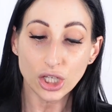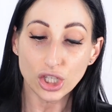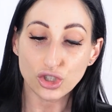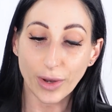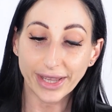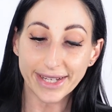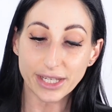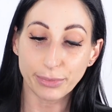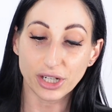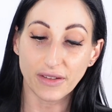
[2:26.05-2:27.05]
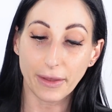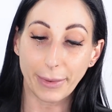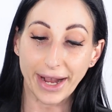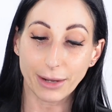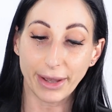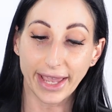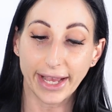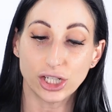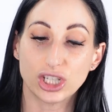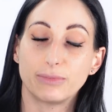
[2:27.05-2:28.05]
So I like to put it on the back of my
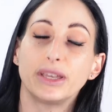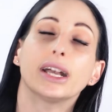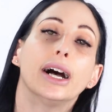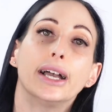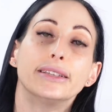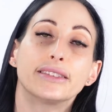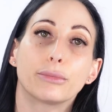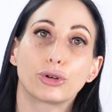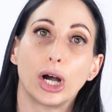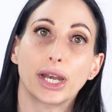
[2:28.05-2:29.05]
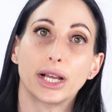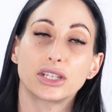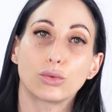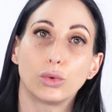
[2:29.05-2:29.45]
hand just because the product